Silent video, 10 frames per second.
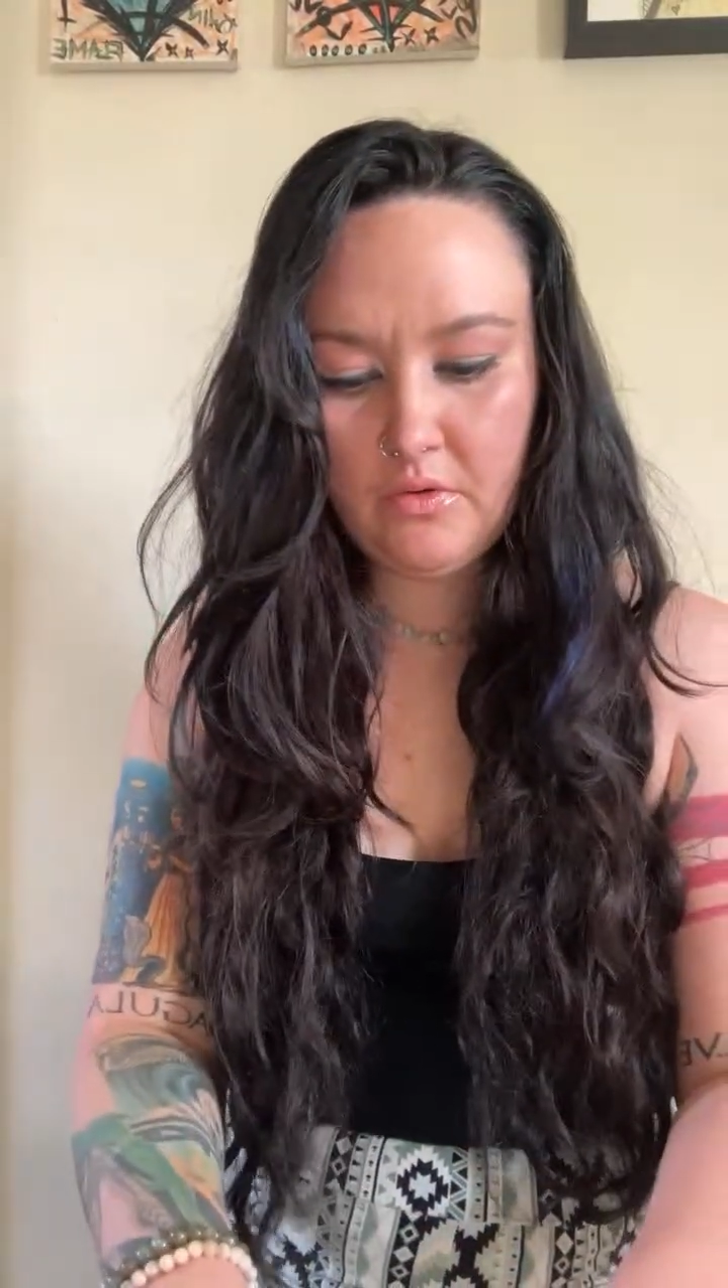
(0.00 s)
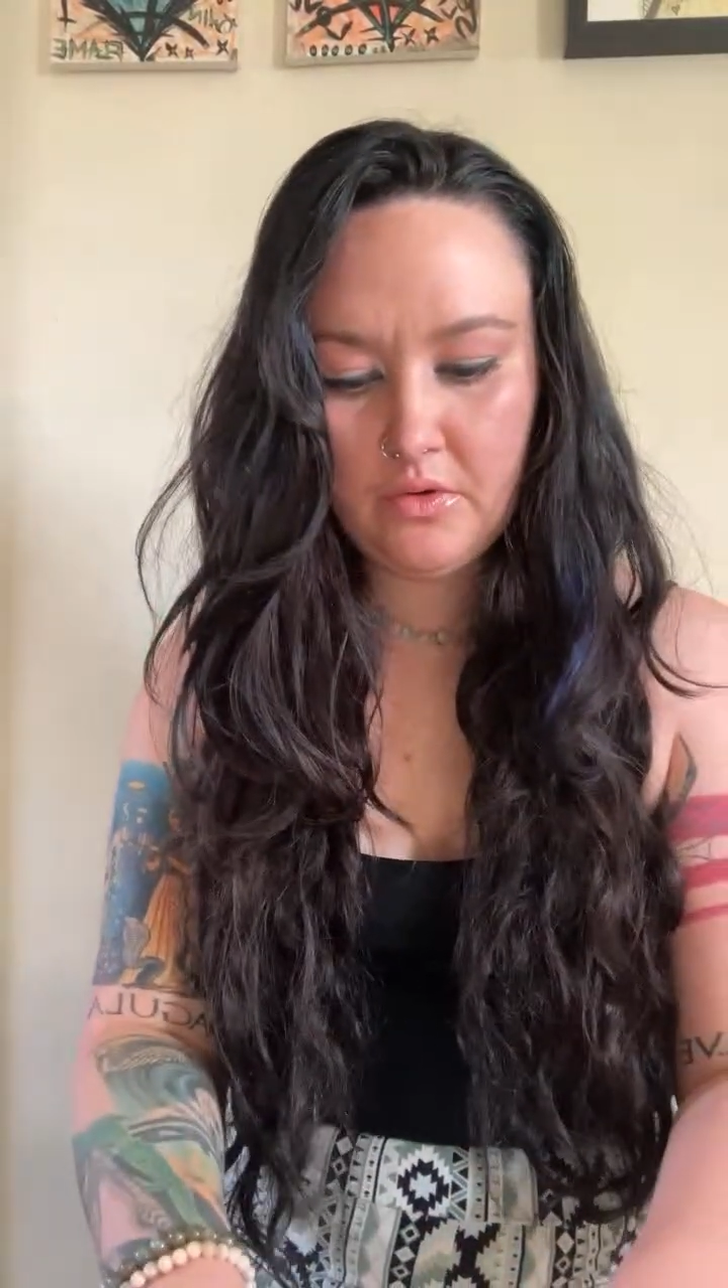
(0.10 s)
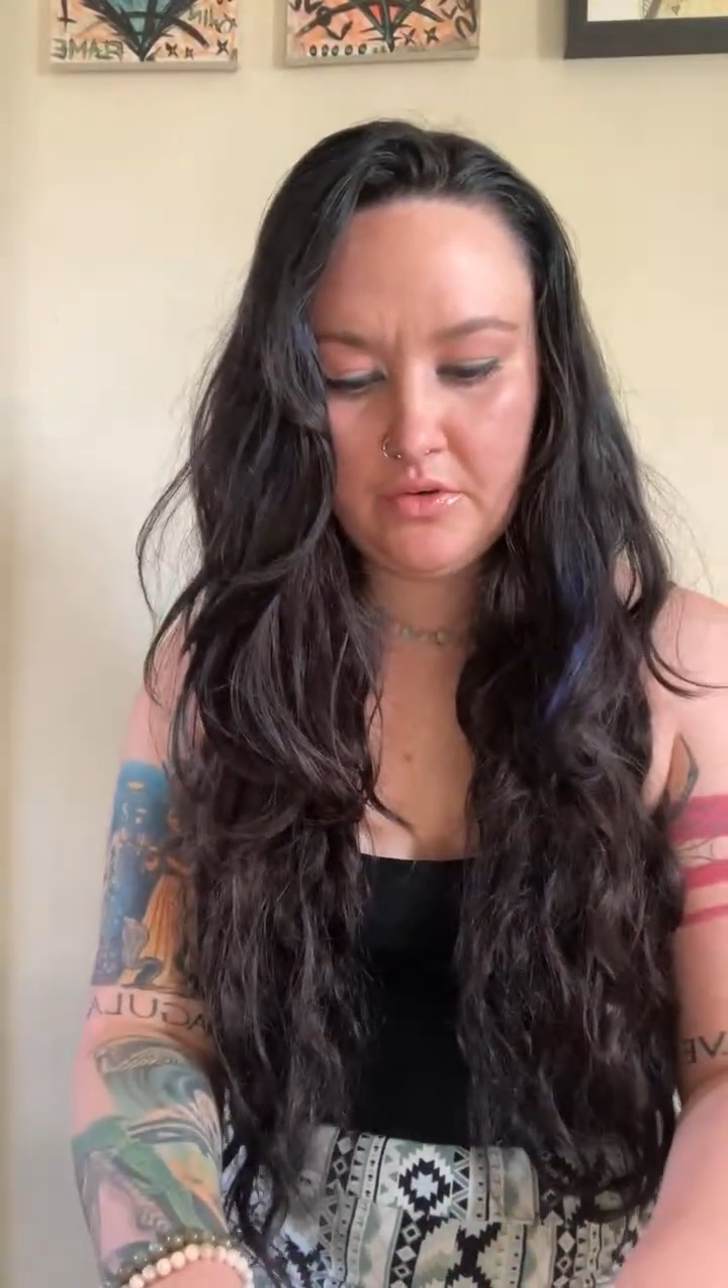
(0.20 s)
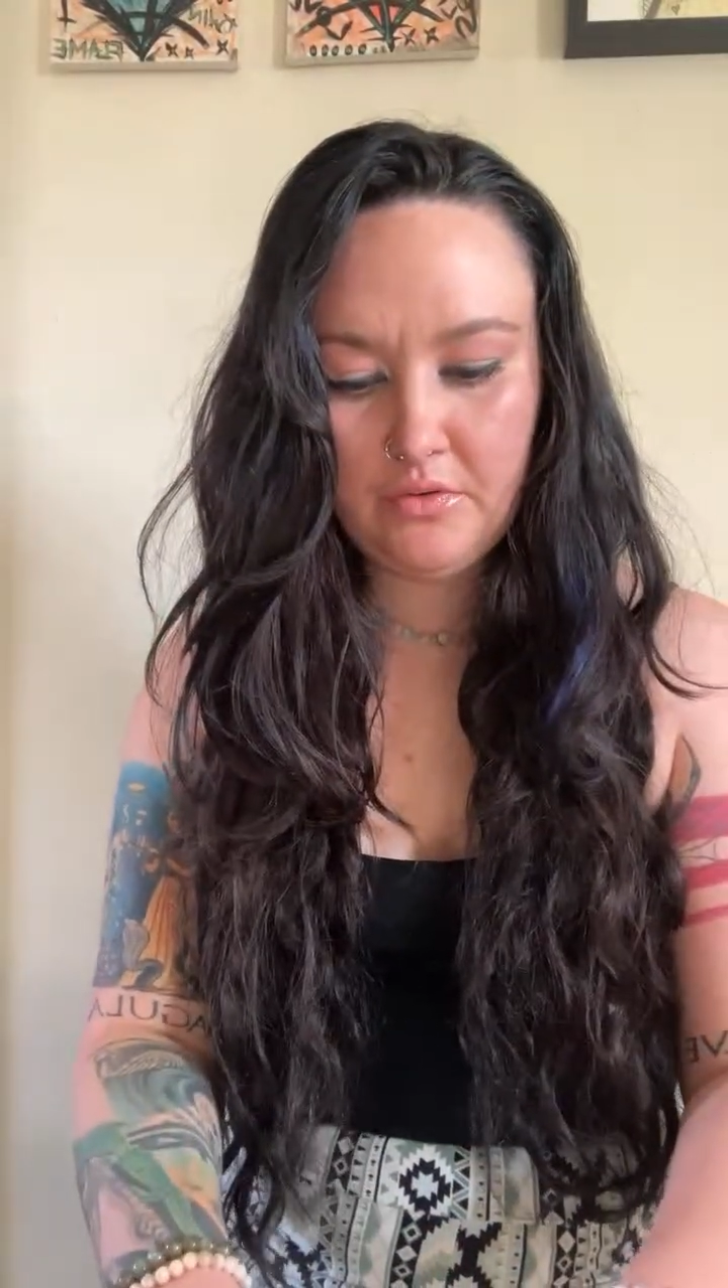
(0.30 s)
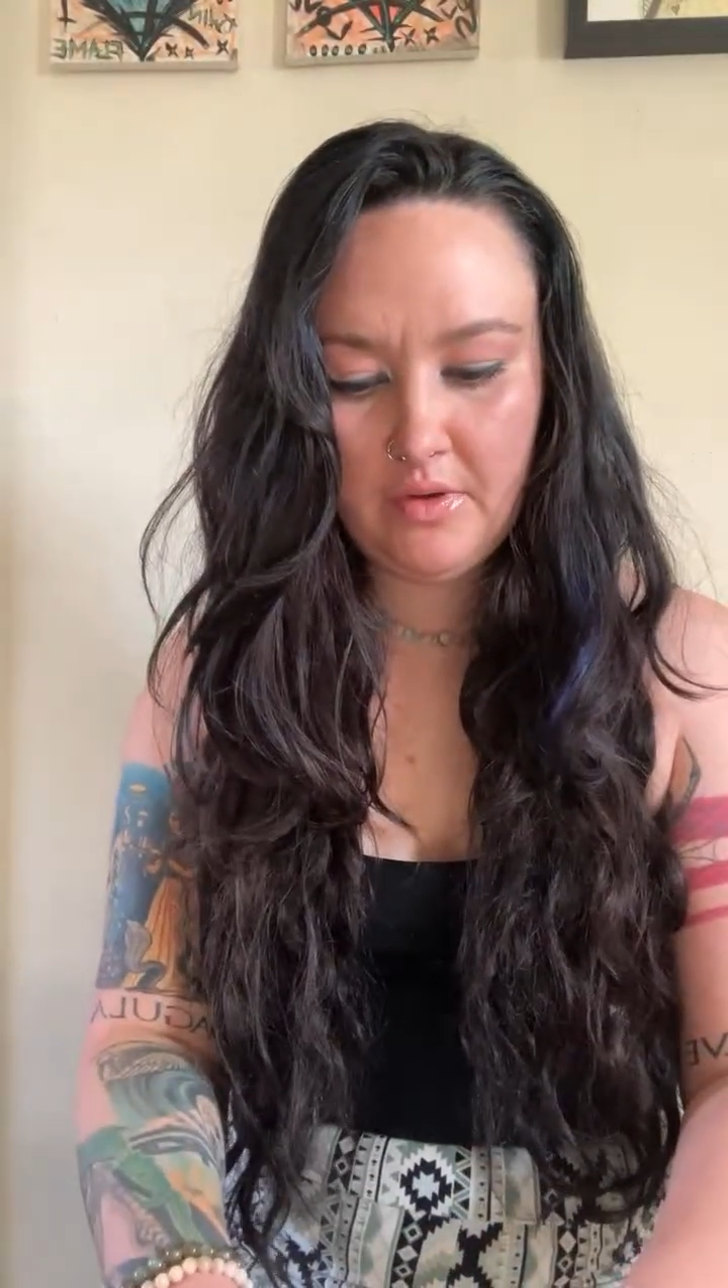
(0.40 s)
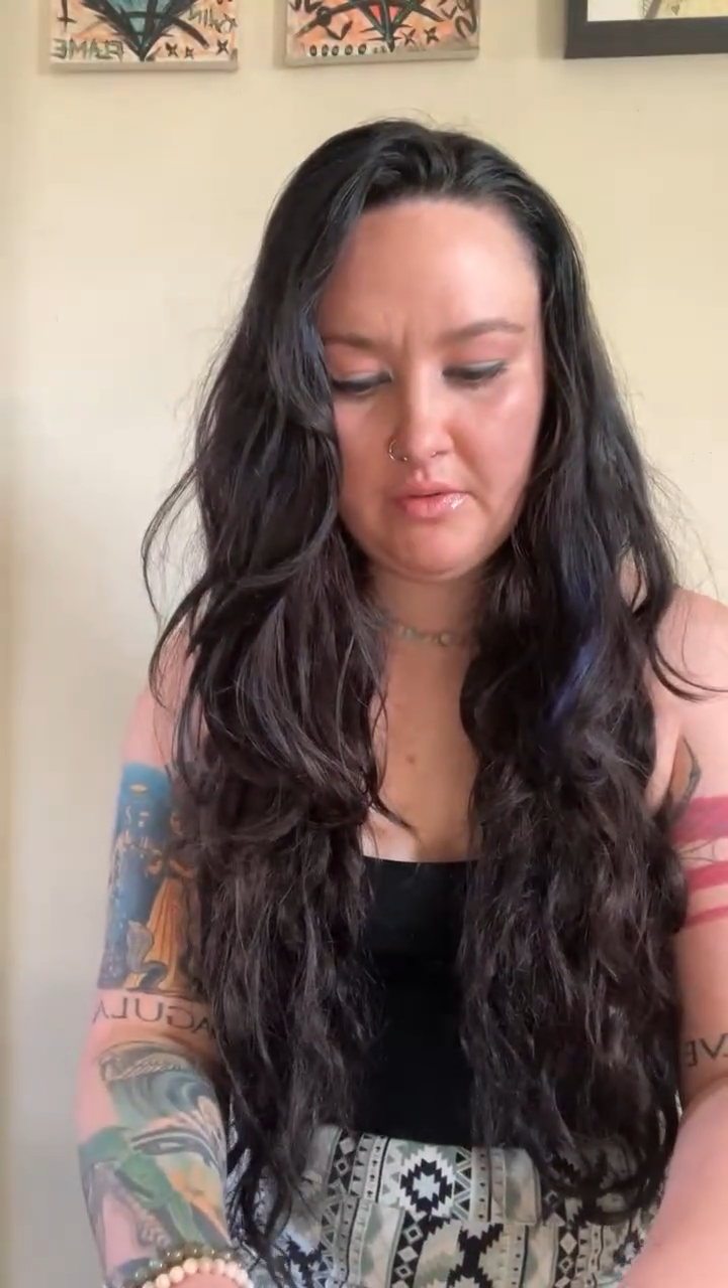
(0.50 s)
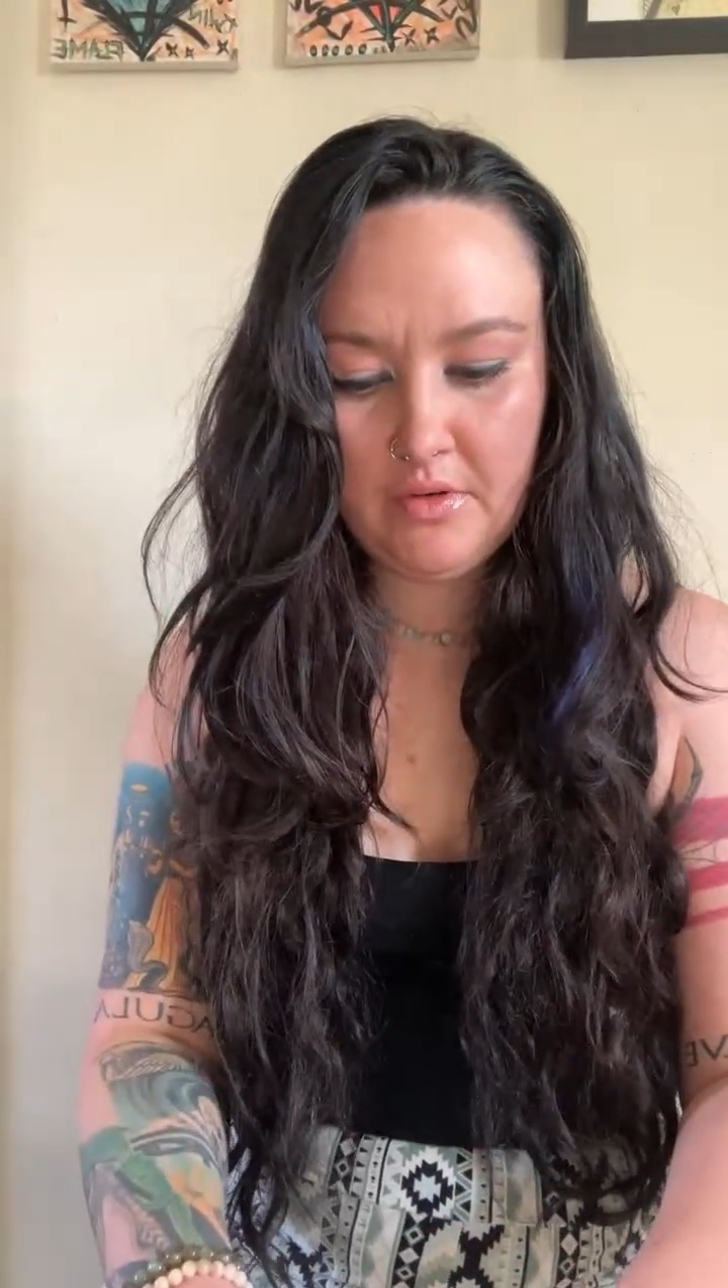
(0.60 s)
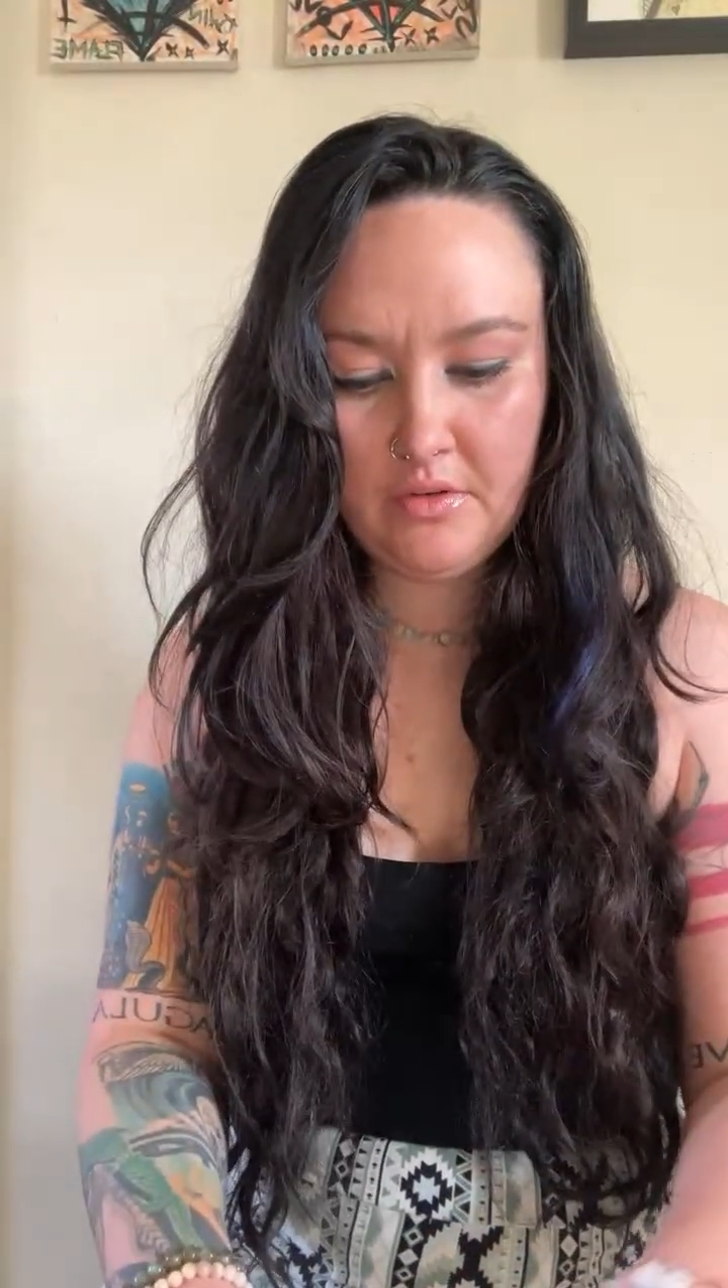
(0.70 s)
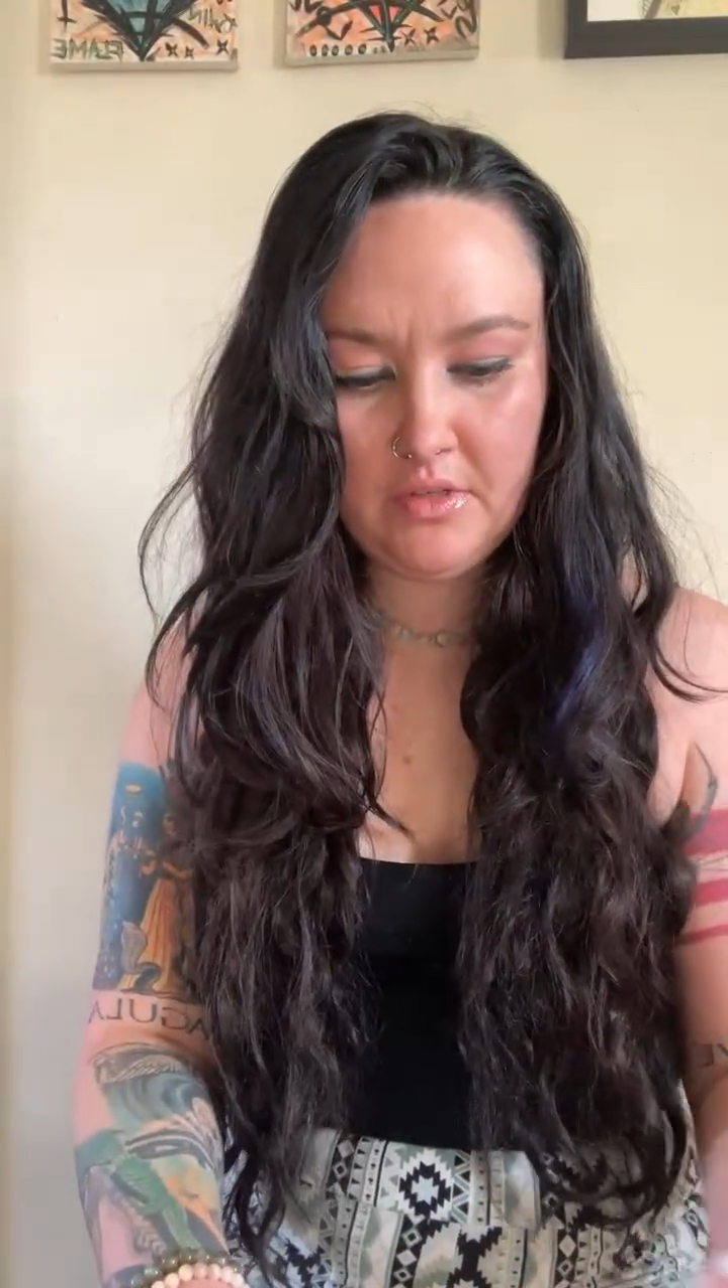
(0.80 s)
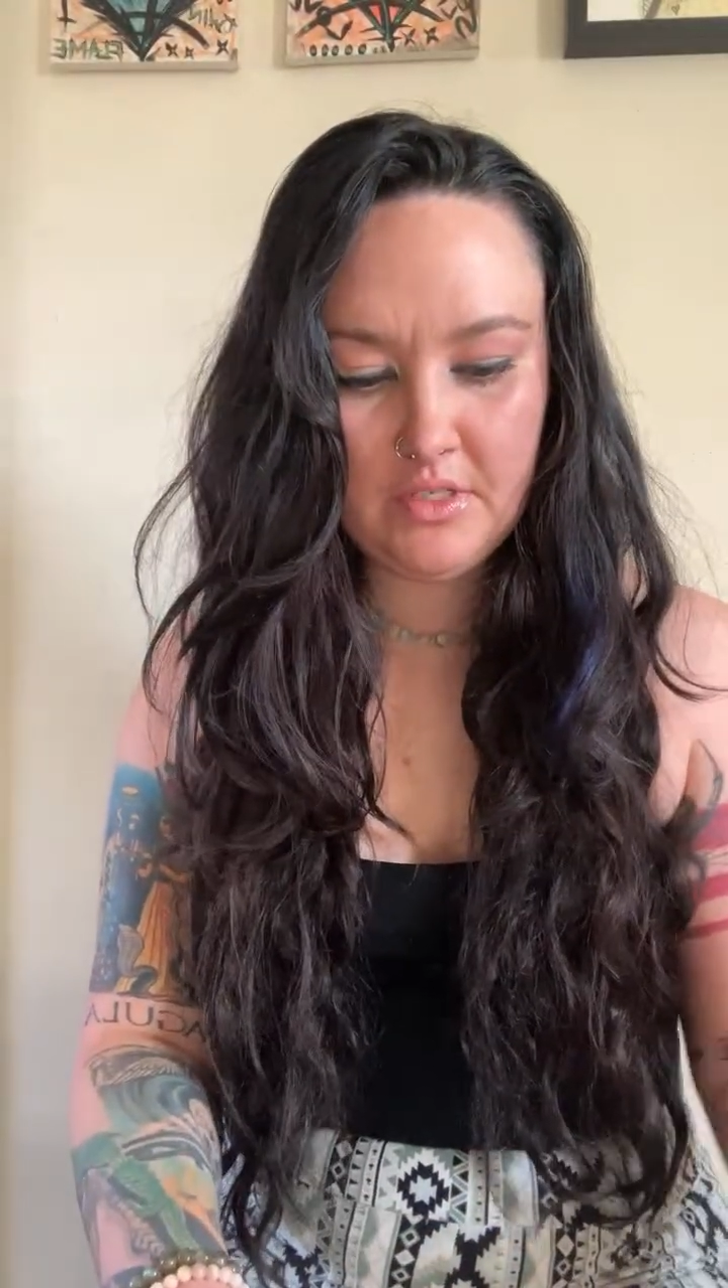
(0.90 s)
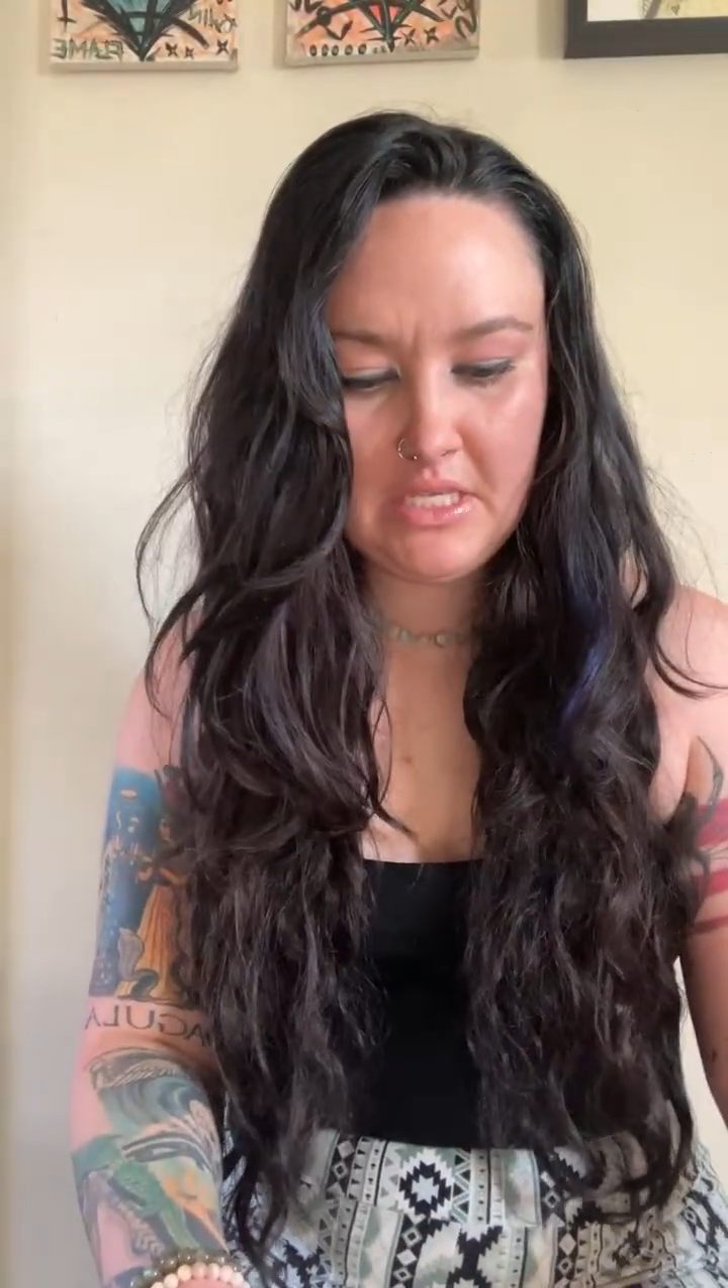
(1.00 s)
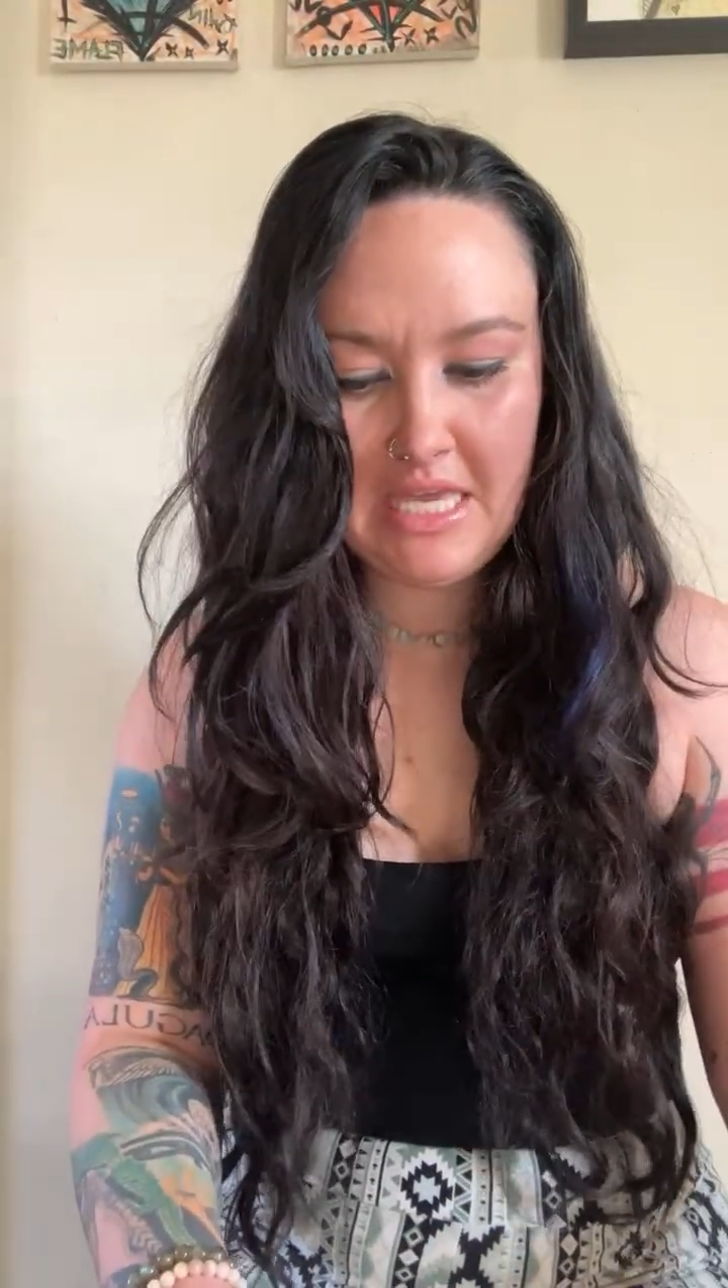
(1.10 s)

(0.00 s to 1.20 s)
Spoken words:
order do I want to do this?